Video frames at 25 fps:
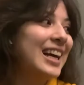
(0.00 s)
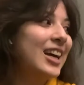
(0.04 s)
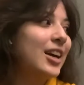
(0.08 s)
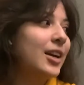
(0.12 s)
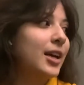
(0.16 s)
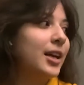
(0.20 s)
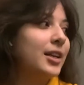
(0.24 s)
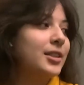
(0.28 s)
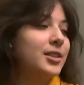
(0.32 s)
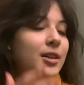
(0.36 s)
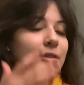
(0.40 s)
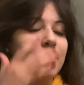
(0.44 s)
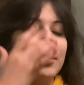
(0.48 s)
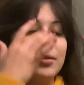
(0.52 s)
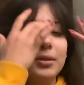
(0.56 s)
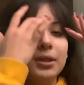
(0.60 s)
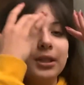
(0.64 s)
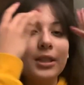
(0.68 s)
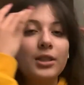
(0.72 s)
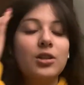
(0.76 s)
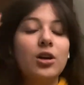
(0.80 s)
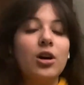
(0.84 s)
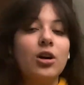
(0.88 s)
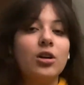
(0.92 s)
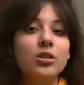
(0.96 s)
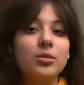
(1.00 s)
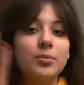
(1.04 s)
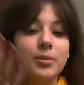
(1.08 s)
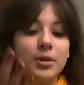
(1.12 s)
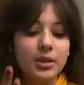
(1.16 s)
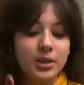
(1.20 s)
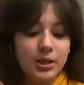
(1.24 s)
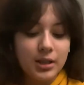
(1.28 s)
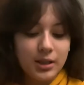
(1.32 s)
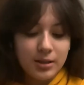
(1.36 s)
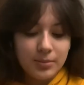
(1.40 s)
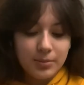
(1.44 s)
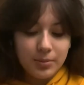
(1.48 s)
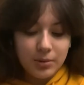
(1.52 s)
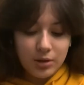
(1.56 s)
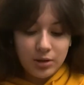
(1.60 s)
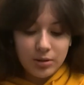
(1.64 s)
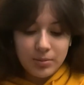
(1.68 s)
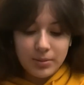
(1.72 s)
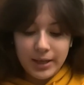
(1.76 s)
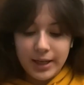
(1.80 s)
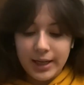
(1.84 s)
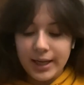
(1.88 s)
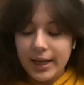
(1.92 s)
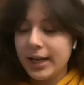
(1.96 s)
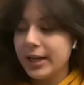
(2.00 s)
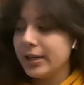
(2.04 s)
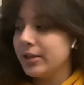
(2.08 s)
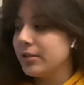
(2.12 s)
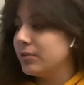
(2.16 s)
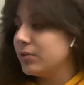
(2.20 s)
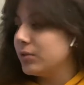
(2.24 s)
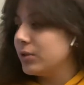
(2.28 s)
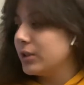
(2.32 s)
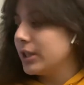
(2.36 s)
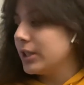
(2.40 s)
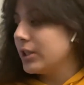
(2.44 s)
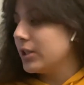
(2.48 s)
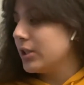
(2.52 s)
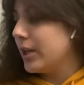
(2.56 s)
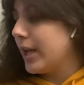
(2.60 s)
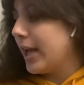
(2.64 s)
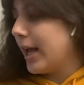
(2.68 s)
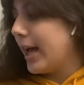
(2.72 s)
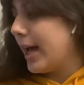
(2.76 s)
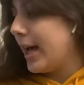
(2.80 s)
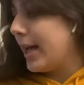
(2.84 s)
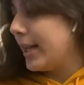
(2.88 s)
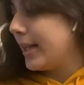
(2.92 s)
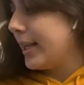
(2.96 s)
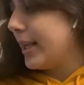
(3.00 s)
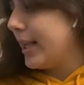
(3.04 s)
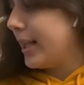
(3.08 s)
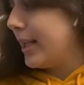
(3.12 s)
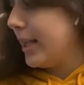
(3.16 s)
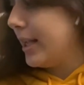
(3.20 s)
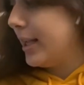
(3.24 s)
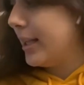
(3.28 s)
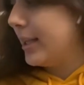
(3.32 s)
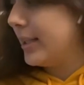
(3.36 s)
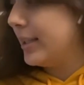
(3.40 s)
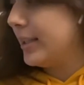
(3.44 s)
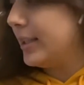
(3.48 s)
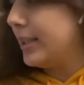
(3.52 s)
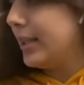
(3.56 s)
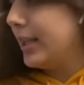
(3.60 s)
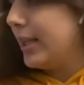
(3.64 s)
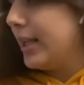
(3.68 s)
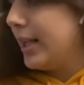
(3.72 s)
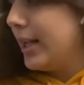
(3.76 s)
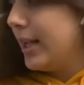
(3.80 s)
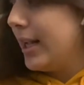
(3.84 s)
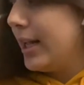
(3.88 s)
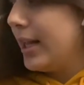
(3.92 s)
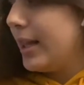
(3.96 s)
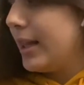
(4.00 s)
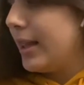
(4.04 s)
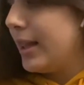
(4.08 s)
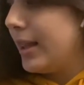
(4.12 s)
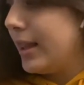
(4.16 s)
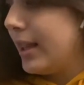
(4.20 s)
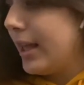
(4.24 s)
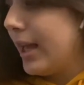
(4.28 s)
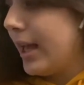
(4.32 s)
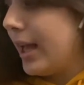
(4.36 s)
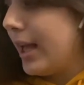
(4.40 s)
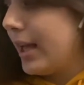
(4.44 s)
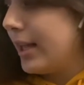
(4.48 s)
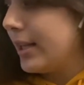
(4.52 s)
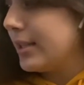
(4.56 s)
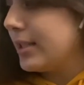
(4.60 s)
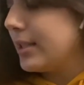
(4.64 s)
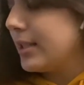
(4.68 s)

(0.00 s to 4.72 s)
Okay, so I've already talked about these books, but I kind of wanted to add in that